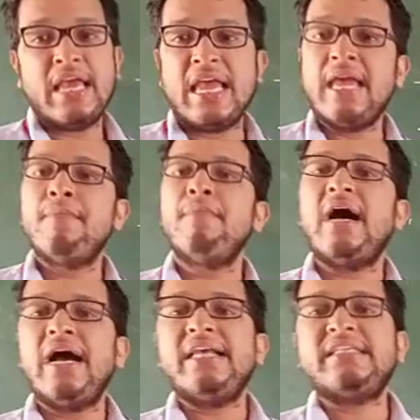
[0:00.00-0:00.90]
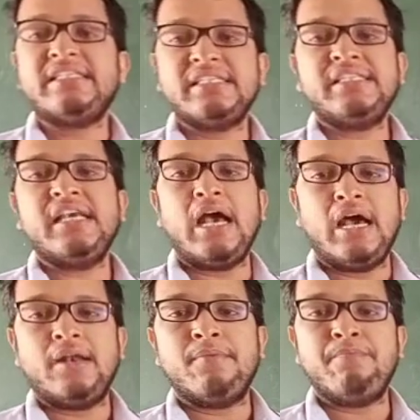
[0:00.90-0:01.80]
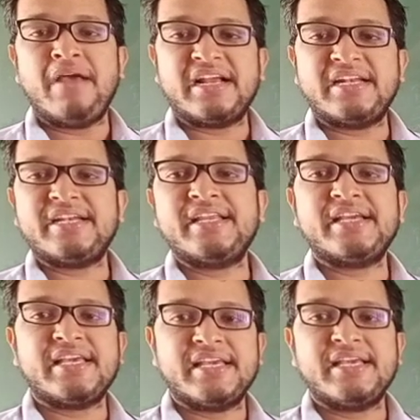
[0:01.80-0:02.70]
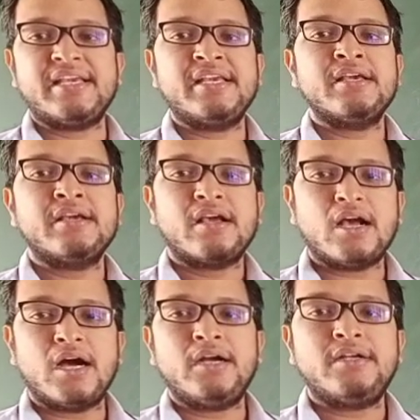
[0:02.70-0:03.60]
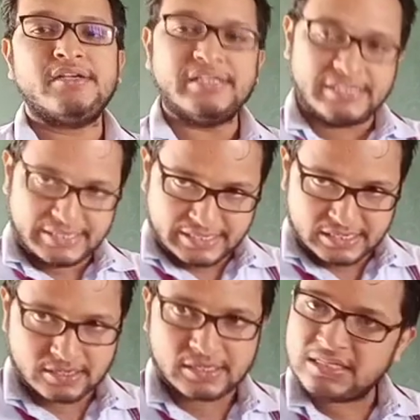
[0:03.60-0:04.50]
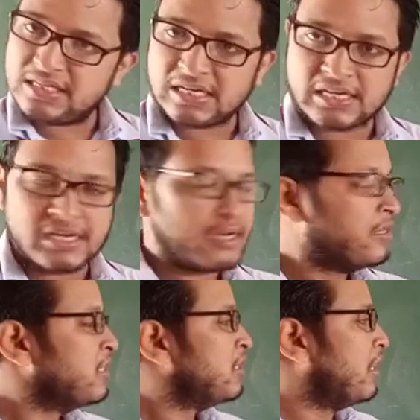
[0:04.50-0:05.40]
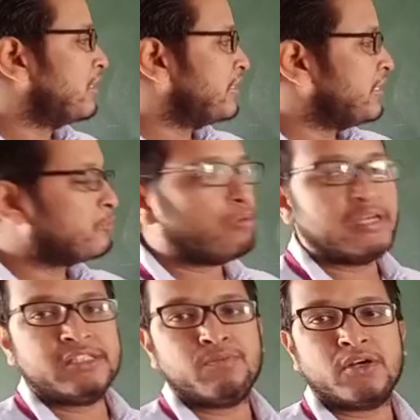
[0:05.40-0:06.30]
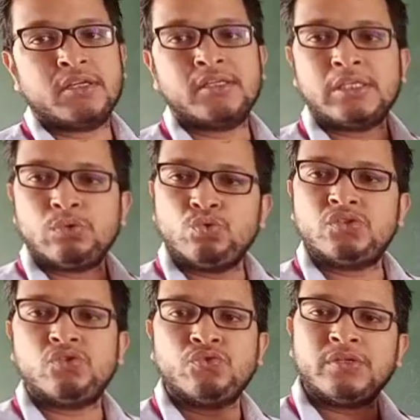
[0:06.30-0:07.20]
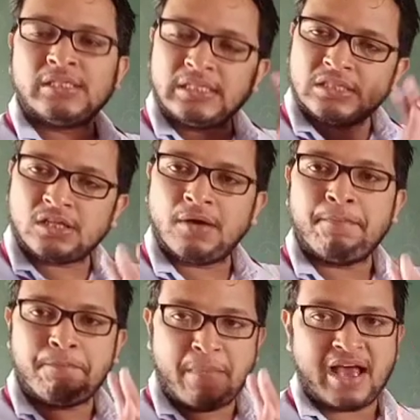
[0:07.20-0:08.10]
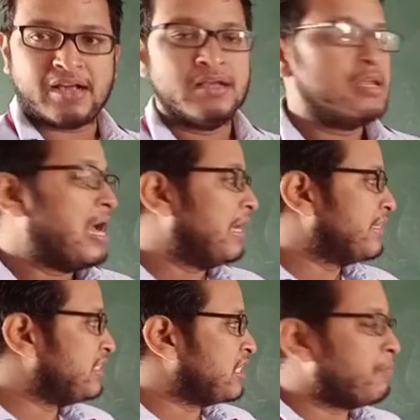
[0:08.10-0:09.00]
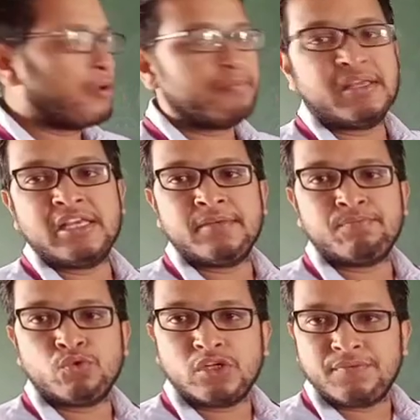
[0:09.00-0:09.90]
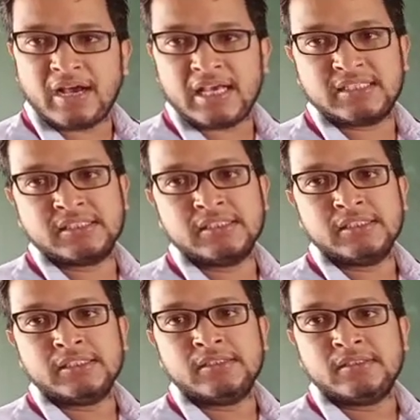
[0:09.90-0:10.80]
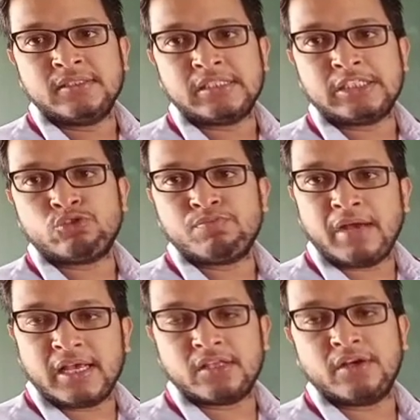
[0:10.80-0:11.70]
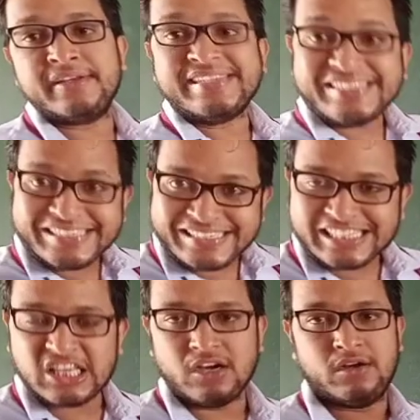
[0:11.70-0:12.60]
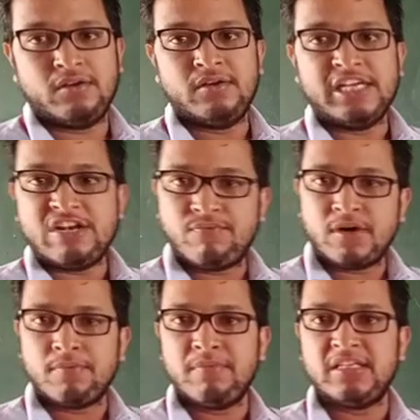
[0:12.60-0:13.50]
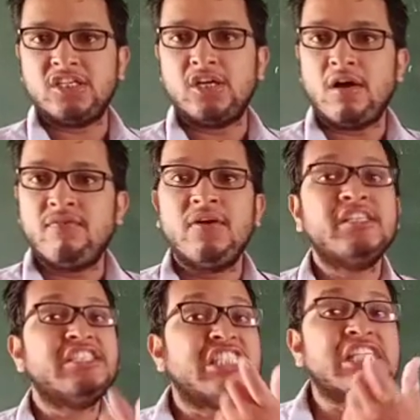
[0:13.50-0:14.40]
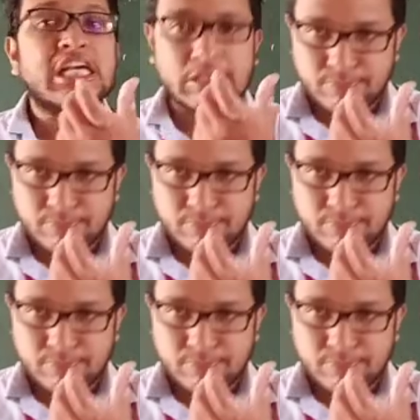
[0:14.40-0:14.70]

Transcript: MICR, magnetic ink card reader. Is that clear? And this one is used in the bank. And this type of the input device is by the read the information of a chip.